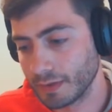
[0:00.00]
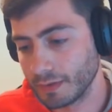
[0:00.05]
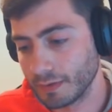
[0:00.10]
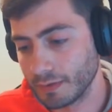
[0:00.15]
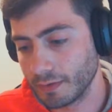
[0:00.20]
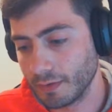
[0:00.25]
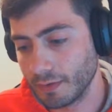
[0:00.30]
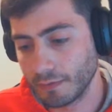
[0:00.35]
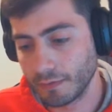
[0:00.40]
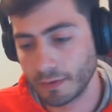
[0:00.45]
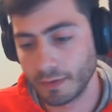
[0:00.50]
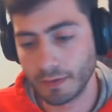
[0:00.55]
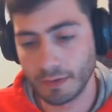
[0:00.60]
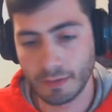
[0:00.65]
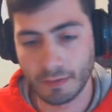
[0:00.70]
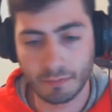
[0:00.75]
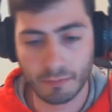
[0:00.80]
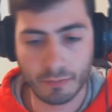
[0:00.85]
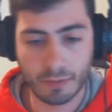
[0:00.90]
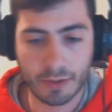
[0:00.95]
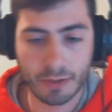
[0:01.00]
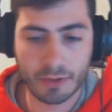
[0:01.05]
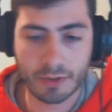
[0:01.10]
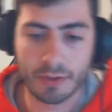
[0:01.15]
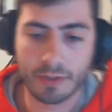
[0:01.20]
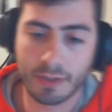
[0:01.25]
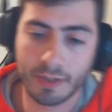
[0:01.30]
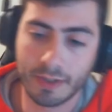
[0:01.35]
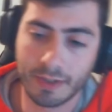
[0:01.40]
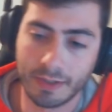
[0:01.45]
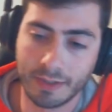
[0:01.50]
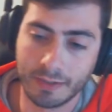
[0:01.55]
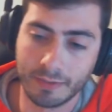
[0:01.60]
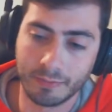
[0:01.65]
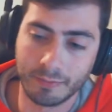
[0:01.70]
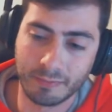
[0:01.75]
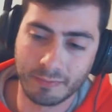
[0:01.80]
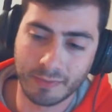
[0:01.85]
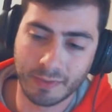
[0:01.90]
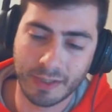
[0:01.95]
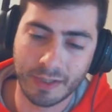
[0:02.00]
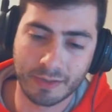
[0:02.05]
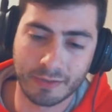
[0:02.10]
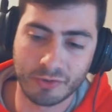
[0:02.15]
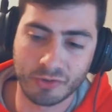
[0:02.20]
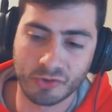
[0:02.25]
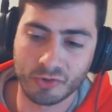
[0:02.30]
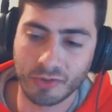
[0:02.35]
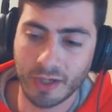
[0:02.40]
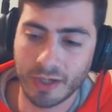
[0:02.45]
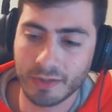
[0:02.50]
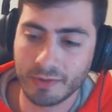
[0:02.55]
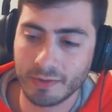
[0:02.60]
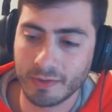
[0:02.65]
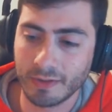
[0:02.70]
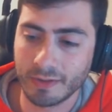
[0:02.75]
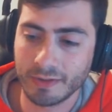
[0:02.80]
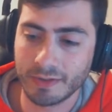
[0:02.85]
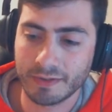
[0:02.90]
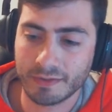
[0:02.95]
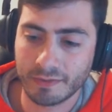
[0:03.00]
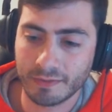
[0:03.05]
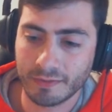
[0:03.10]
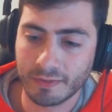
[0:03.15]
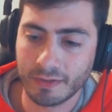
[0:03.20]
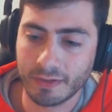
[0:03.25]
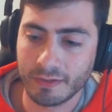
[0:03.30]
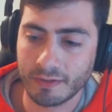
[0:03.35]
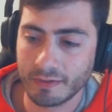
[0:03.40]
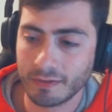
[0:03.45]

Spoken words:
overreached on hitting Drytron this early?